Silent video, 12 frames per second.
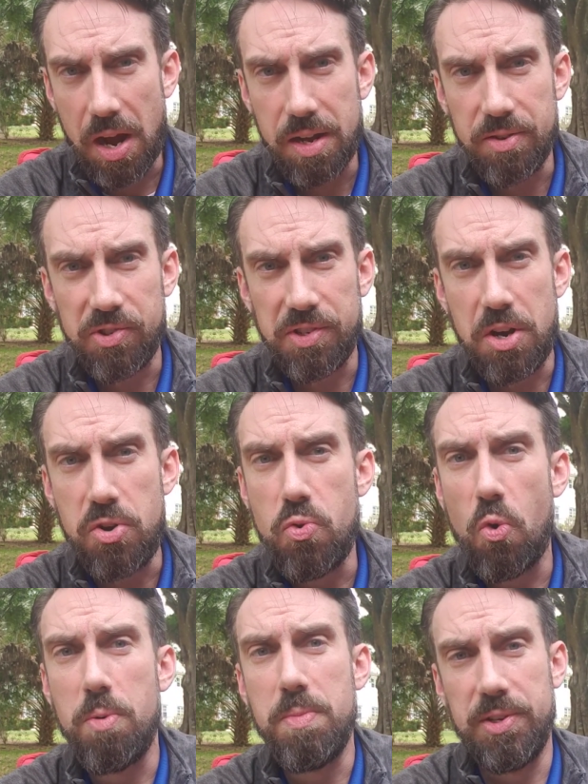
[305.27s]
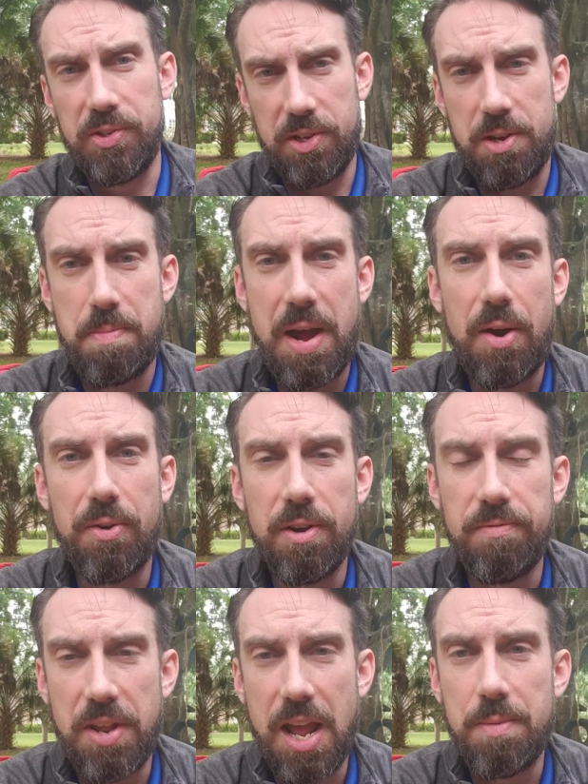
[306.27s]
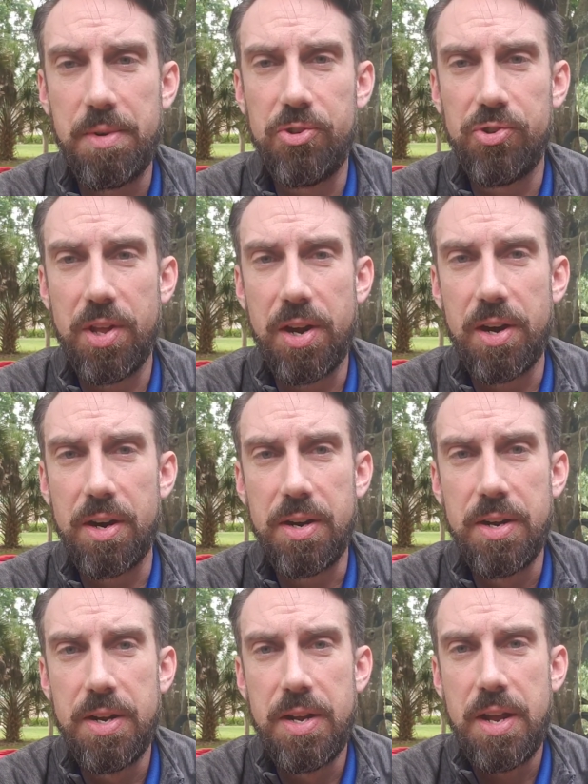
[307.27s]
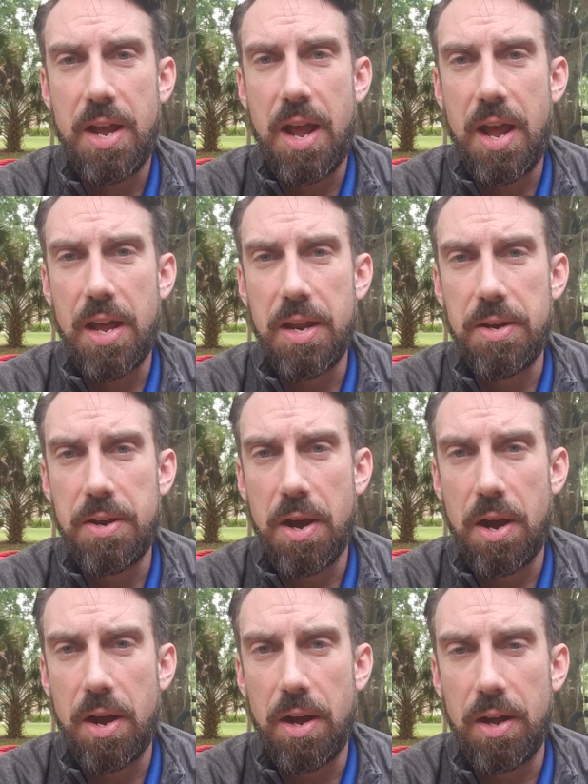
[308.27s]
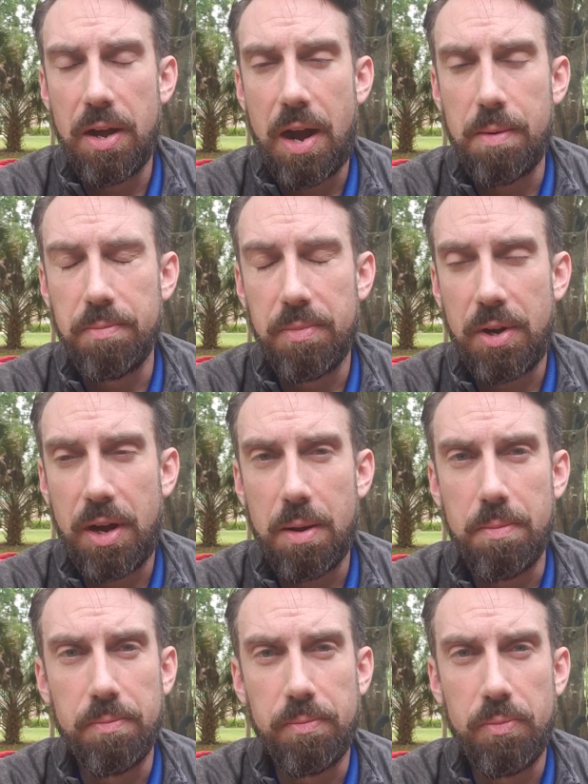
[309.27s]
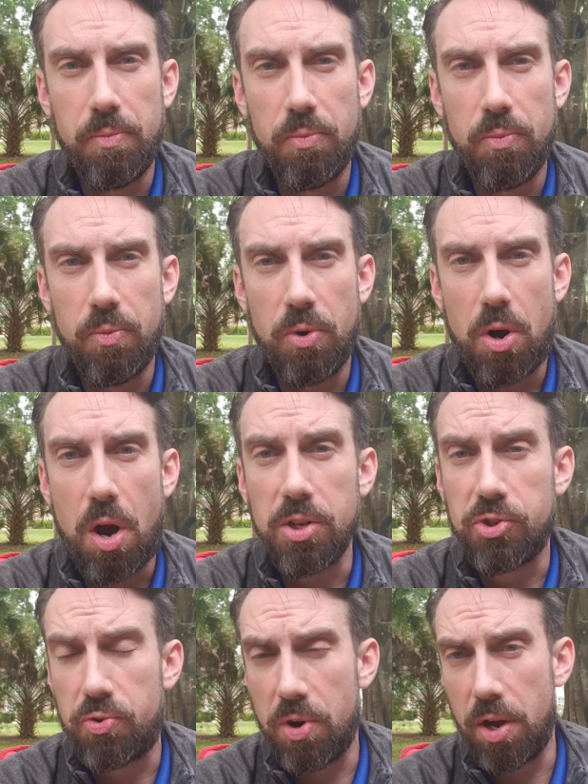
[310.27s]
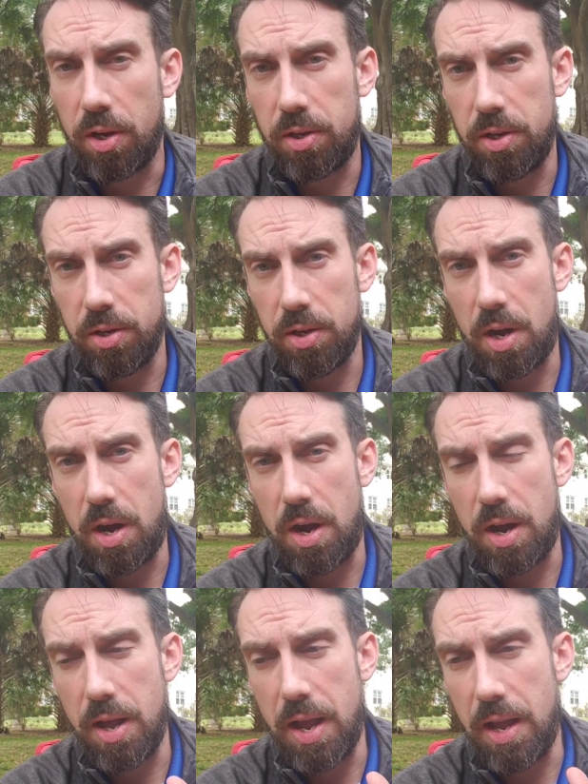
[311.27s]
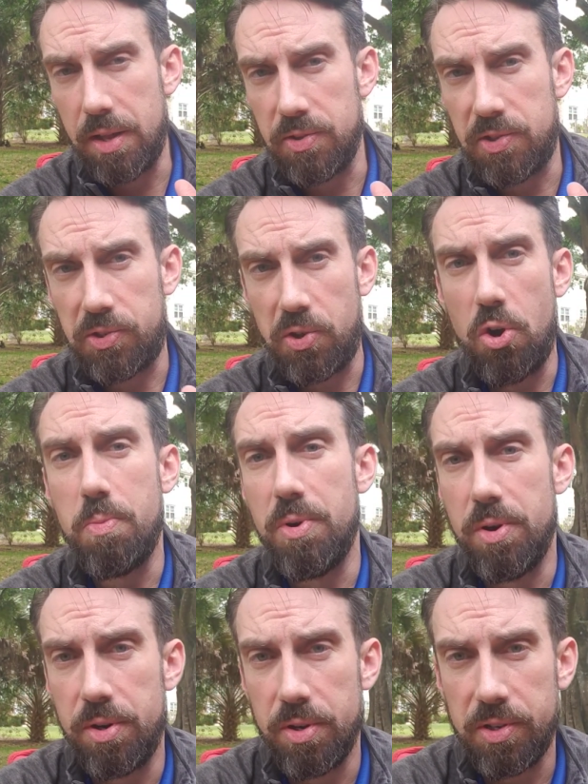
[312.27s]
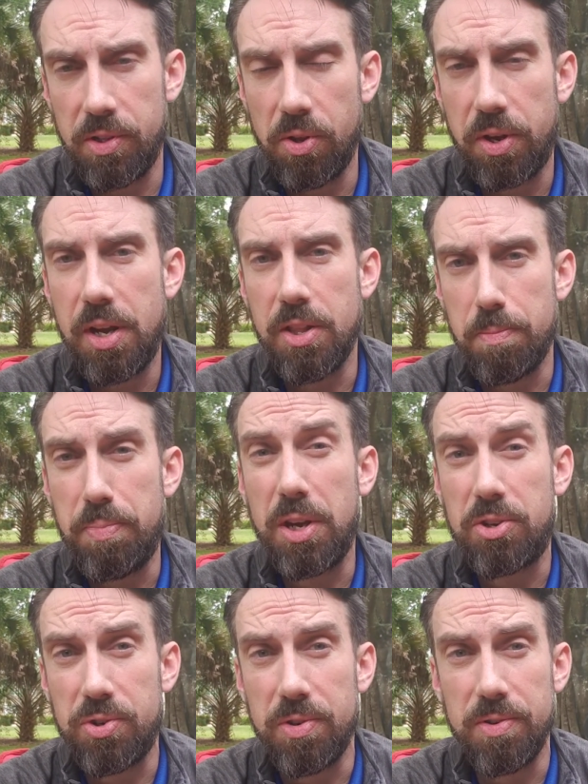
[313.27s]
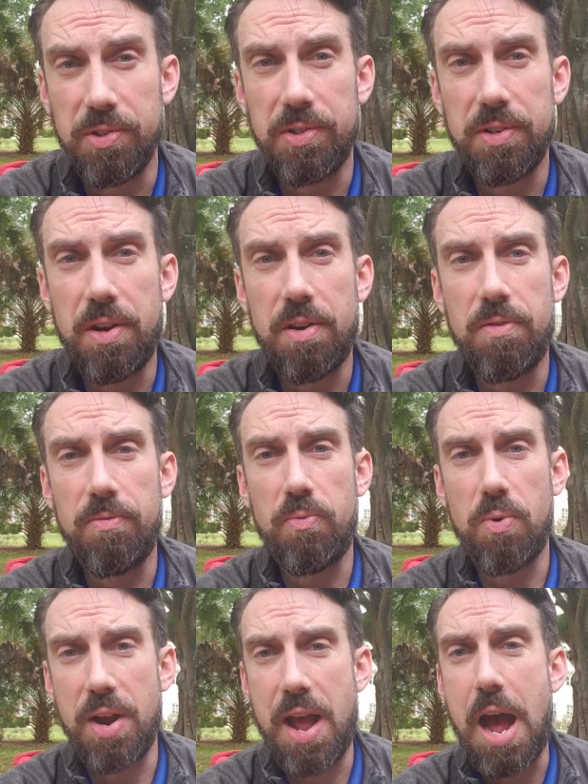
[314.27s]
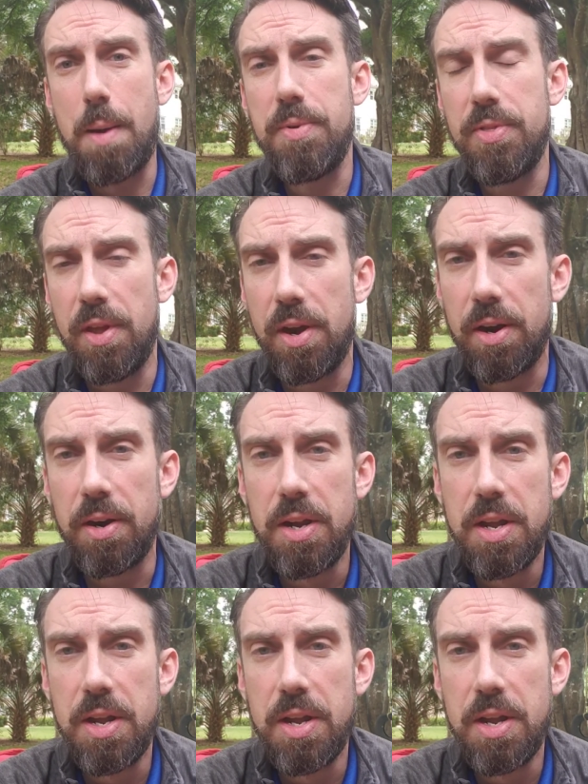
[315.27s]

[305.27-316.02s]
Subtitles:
just an enormous amount of damage there. And I'm awestruck and sobered looking at the pictures of what happened there.